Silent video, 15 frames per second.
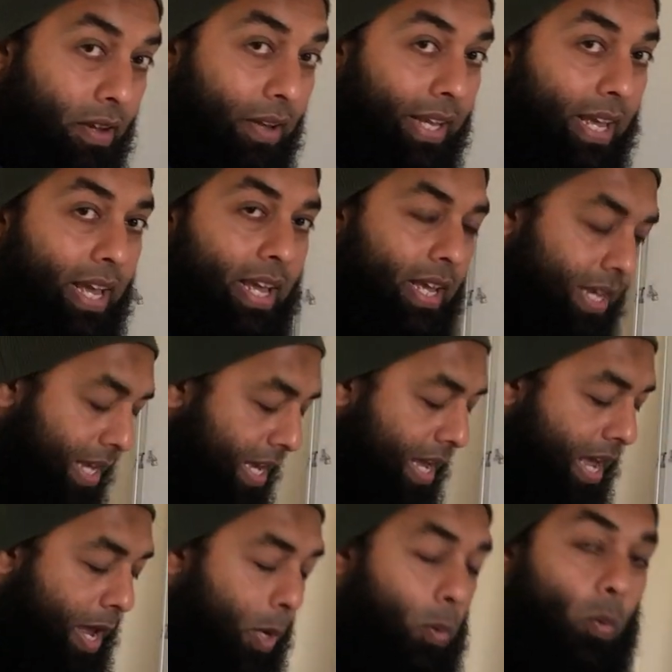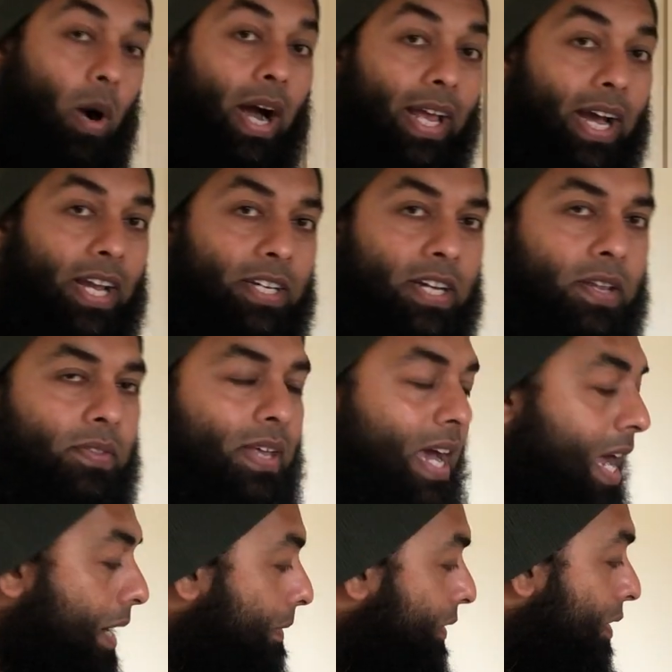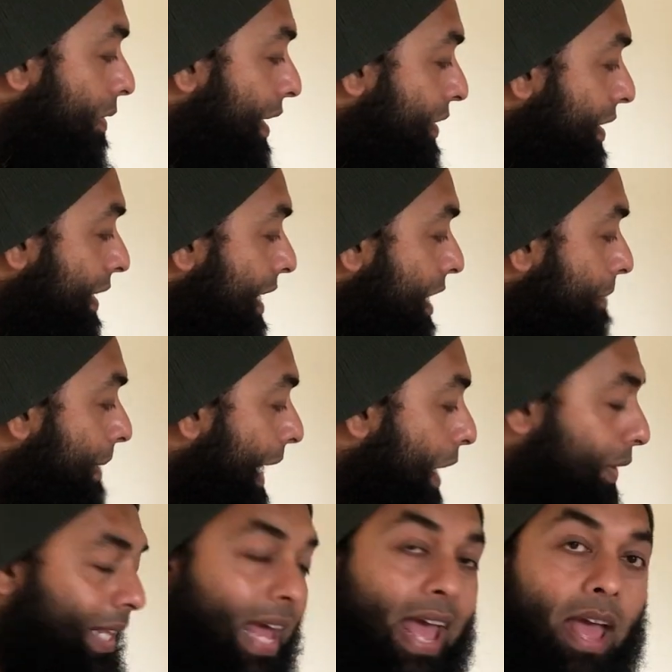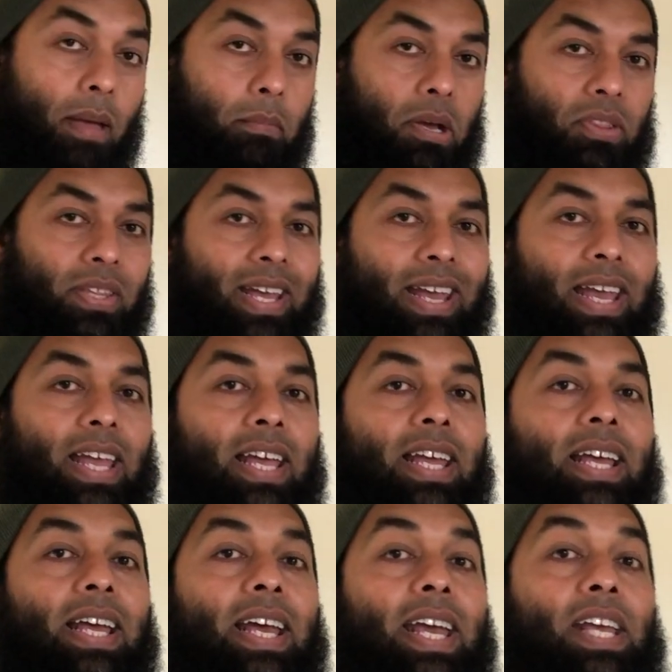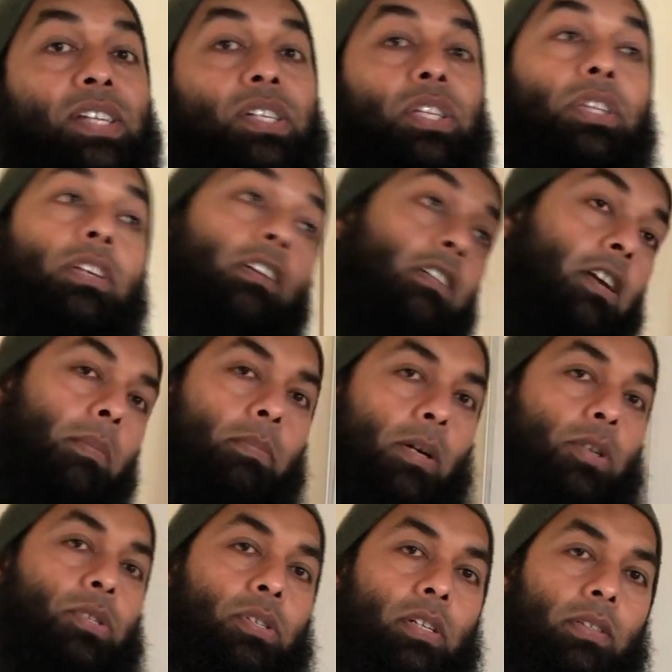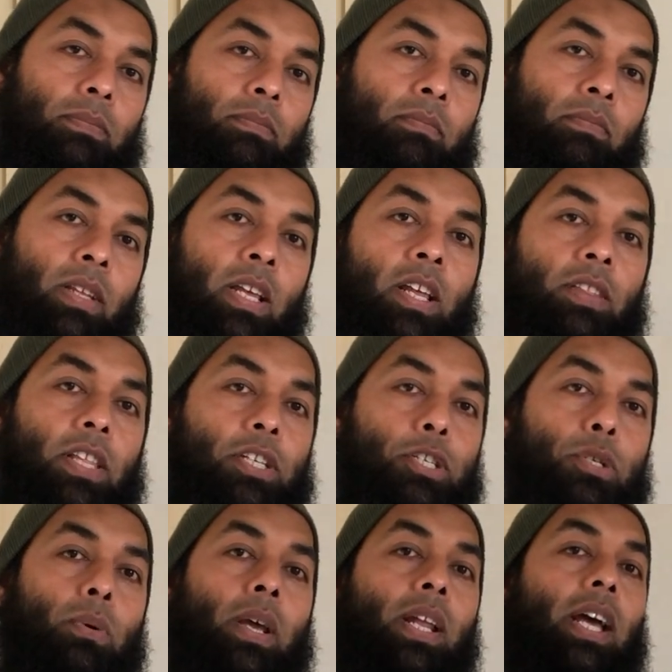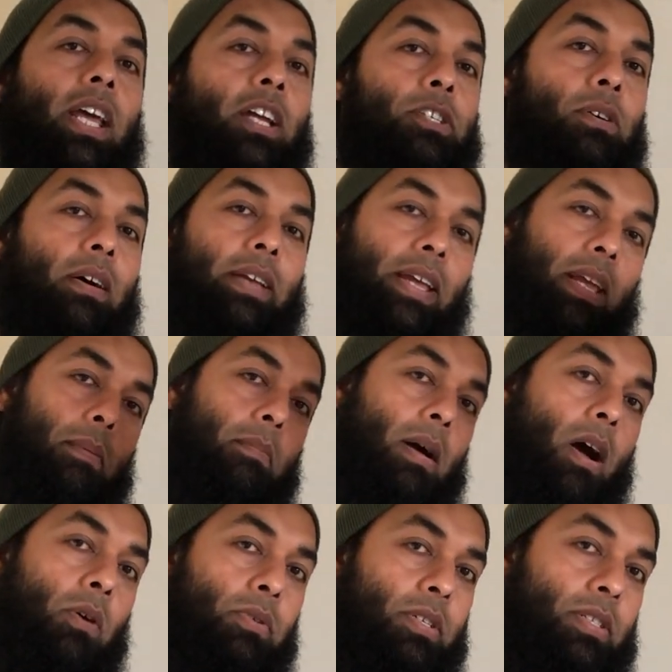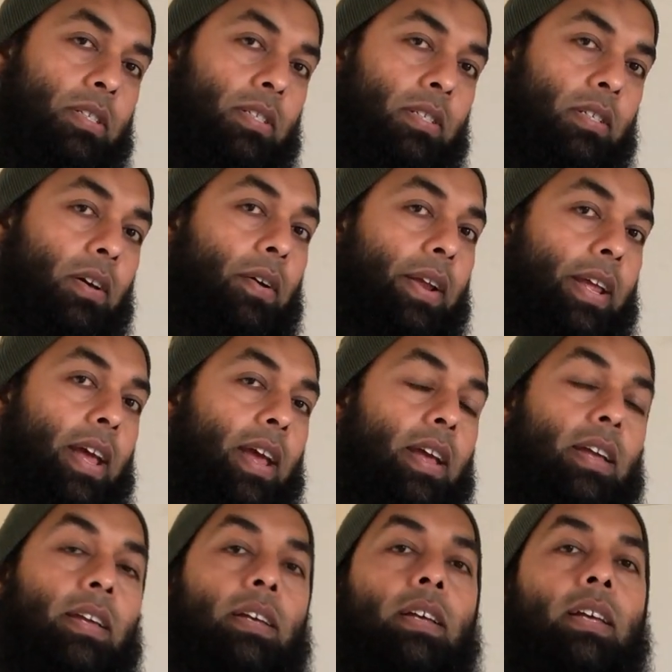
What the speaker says: okay? And why I did that, the reason is because Ahmed is a third person that you and I are talking about, okay?